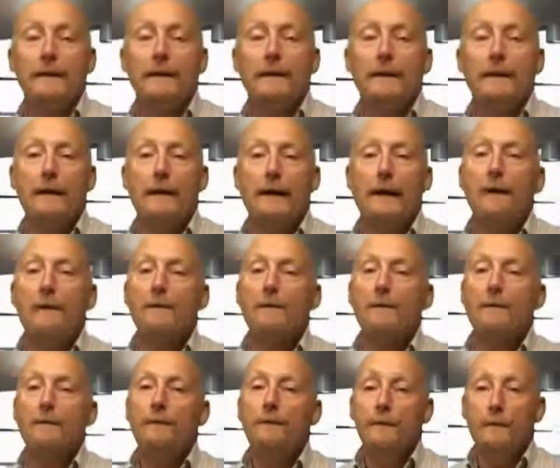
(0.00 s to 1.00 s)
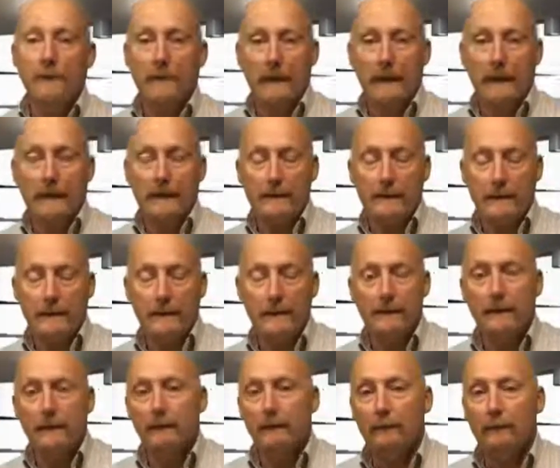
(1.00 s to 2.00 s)
there are a few cases
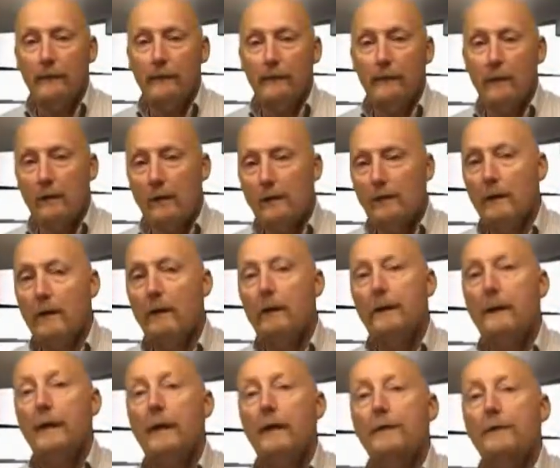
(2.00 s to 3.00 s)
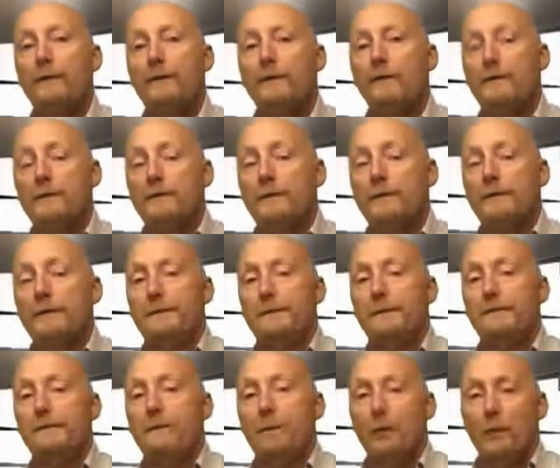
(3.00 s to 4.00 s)
in which ongoing health conditions
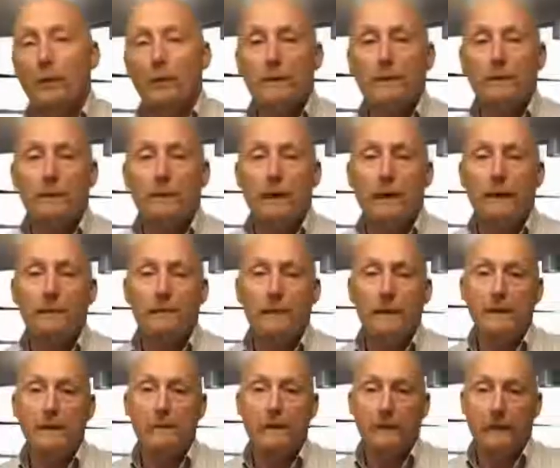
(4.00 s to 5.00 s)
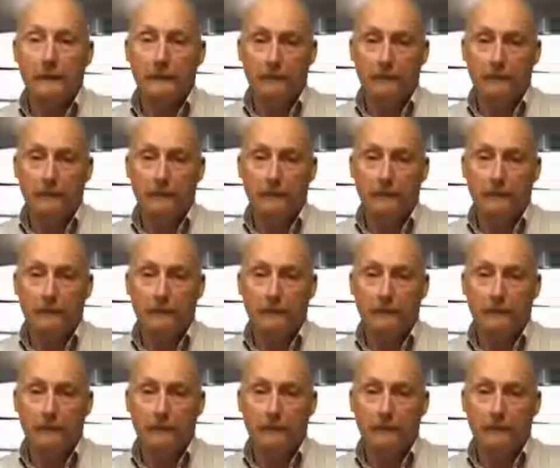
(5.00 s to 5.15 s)
caused by mineral